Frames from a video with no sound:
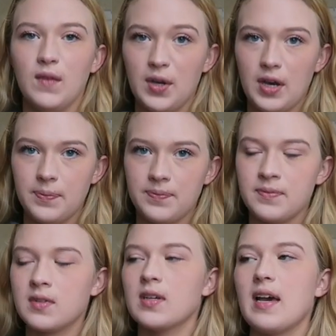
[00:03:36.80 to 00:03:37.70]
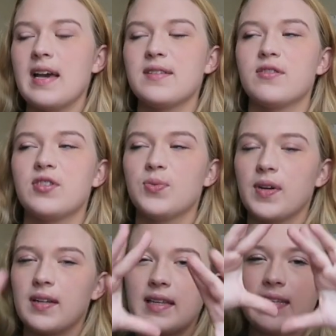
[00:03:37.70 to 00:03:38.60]
you know, and so she's
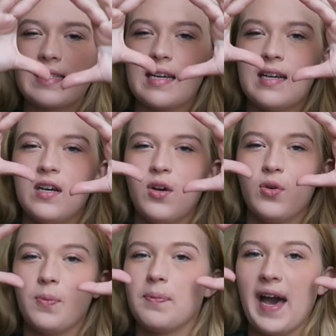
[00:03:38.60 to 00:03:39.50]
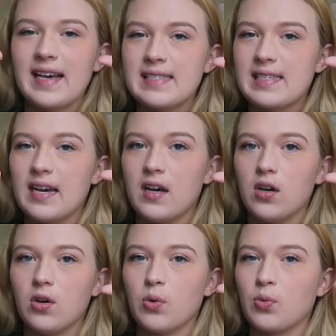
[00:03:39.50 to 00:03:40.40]
wearing like these
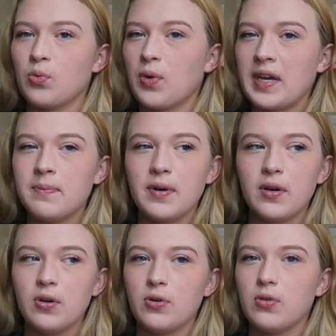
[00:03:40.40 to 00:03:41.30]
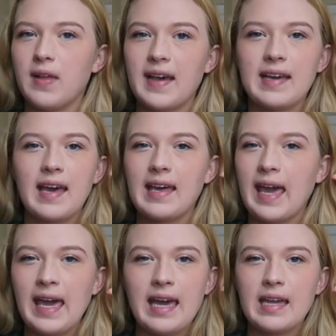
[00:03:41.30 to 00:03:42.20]
pastel rainbow like
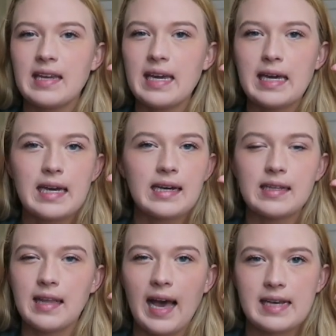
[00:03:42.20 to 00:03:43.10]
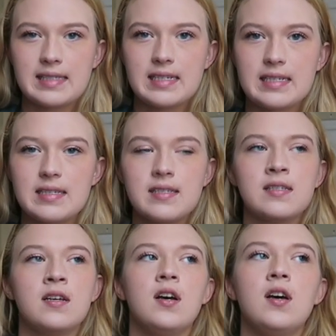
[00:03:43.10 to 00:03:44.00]
candy glasses.
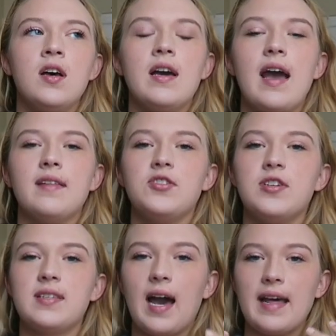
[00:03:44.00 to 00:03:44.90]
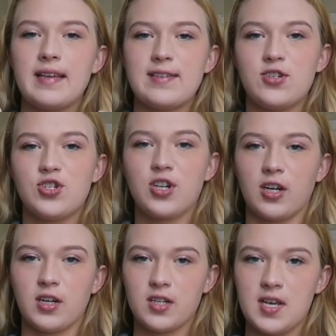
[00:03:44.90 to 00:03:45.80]
And then she's got this
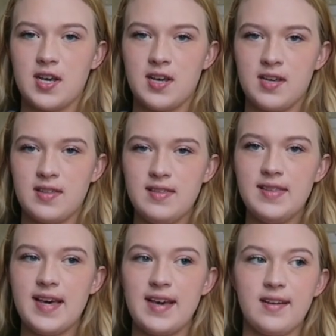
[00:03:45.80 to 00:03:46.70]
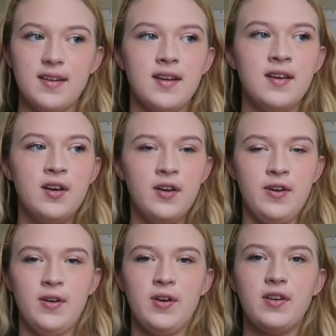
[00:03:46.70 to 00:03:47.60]
shirt that
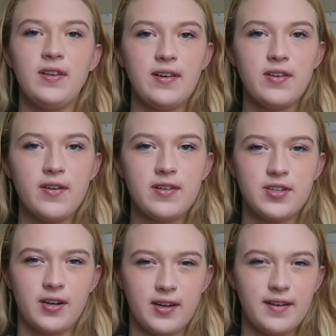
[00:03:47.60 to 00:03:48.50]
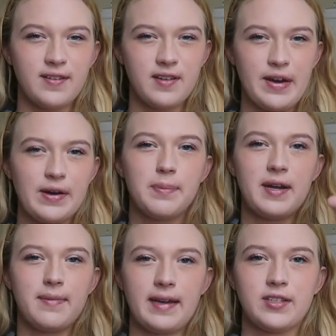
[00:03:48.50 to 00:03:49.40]
you know the shirt if you know i'll
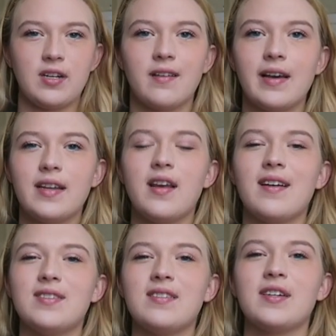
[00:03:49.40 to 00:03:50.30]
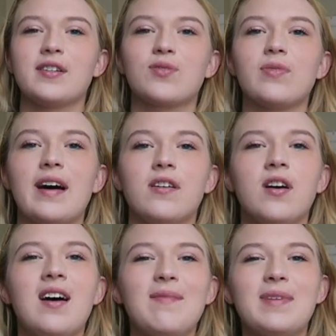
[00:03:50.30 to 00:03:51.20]
put a picture of it in here as
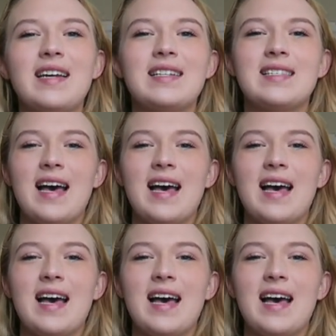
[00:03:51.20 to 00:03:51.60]
well but it